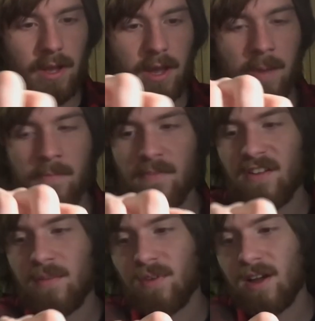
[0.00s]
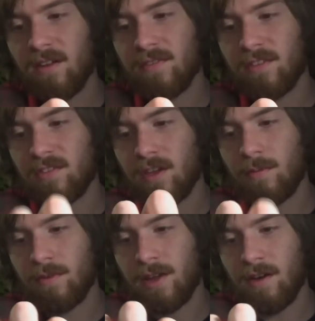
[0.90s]
I am very proud of this
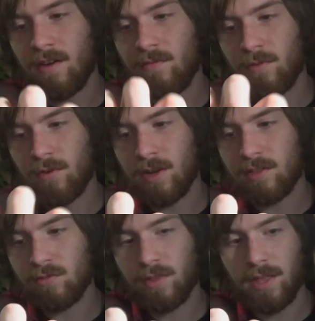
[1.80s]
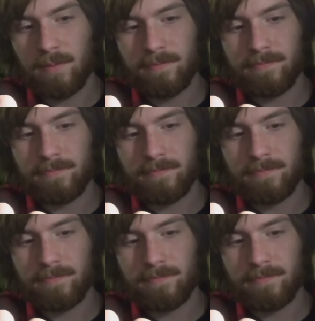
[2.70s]
saber and how I've progressed with it,